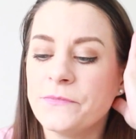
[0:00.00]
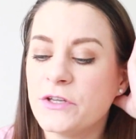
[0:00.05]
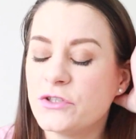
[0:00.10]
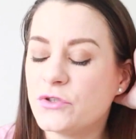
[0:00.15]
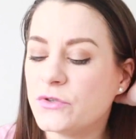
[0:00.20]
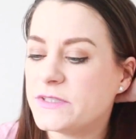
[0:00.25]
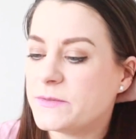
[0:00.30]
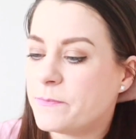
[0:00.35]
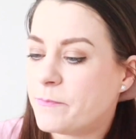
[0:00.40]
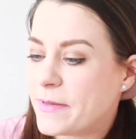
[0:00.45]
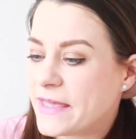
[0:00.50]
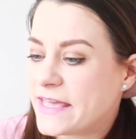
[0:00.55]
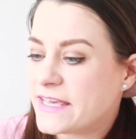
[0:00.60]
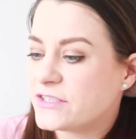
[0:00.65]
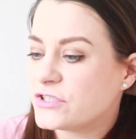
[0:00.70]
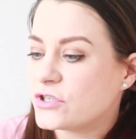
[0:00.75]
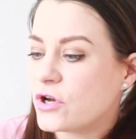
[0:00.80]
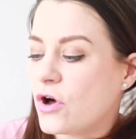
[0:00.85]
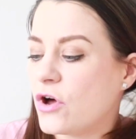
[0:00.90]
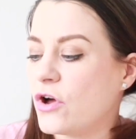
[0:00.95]
So it's
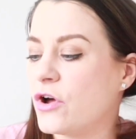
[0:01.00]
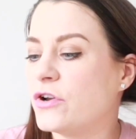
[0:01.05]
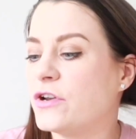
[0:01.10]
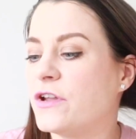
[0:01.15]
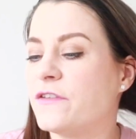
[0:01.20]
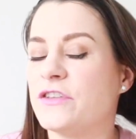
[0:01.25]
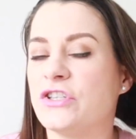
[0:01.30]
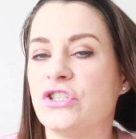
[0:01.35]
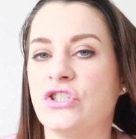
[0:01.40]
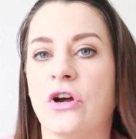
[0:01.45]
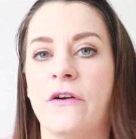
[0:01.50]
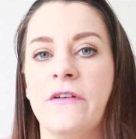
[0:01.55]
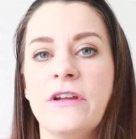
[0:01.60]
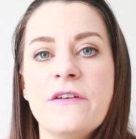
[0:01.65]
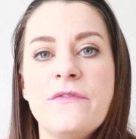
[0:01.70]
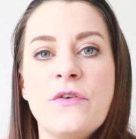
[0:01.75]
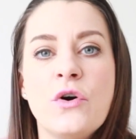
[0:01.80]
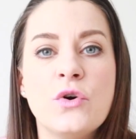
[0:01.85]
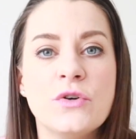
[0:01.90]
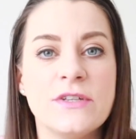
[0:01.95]
based on the
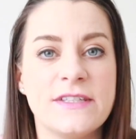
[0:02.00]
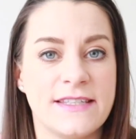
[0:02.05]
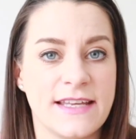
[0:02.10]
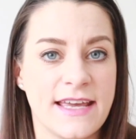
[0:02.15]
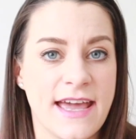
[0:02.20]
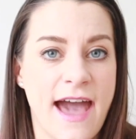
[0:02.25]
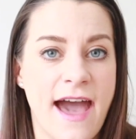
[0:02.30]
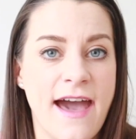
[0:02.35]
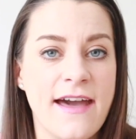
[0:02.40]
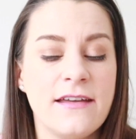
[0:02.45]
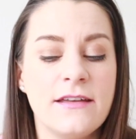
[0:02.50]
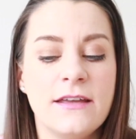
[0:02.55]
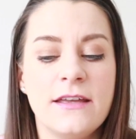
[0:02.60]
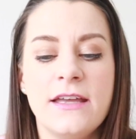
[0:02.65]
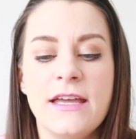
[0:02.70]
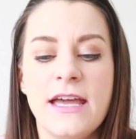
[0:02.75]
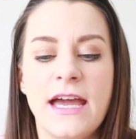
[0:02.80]
story of Hosea,